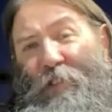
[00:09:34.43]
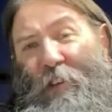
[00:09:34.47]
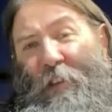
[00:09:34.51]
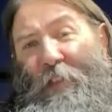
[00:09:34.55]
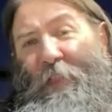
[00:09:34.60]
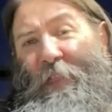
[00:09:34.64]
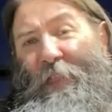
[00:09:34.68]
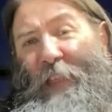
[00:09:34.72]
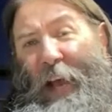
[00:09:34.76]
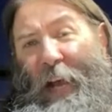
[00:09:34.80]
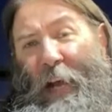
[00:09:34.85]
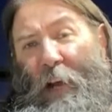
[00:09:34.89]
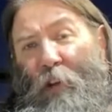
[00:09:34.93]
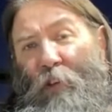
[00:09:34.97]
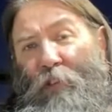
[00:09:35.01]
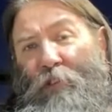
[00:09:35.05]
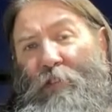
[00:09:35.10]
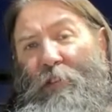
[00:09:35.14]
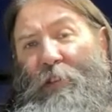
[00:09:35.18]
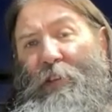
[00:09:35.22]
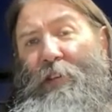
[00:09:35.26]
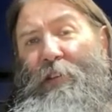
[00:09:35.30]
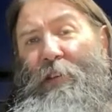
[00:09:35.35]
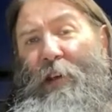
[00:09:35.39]

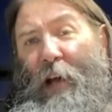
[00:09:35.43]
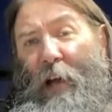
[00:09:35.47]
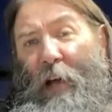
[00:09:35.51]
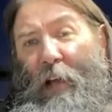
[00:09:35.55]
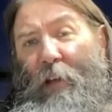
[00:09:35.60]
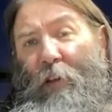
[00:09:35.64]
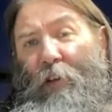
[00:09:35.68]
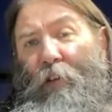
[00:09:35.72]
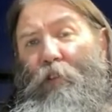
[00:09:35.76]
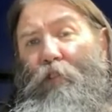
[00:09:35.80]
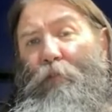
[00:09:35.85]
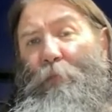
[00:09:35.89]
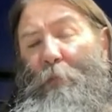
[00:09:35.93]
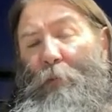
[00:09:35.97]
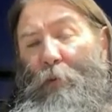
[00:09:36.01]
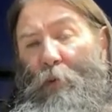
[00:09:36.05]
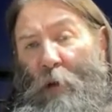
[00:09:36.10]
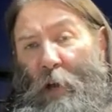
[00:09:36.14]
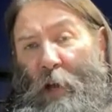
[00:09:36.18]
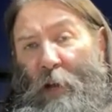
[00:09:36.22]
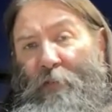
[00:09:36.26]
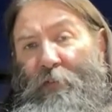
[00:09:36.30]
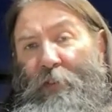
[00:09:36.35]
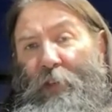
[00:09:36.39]
$1,000
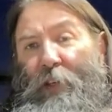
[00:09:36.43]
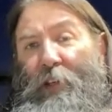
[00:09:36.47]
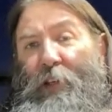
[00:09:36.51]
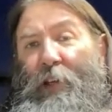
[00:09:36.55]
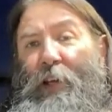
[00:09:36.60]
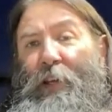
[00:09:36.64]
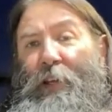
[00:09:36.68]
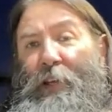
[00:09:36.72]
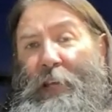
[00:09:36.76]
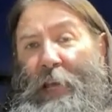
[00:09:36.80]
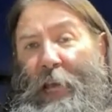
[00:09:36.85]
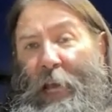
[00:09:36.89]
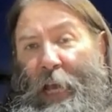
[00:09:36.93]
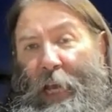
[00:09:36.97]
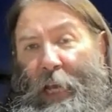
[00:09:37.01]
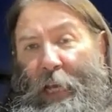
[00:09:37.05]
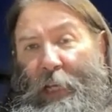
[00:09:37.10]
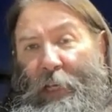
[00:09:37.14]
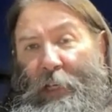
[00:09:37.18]
profit a day.